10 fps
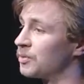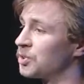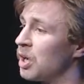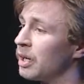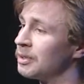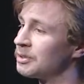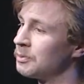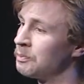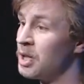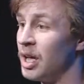of
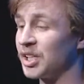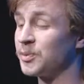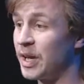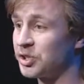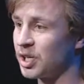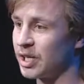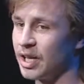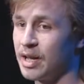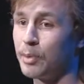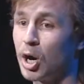science, especially
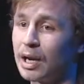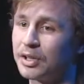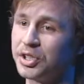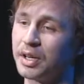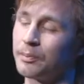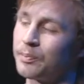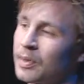in biology.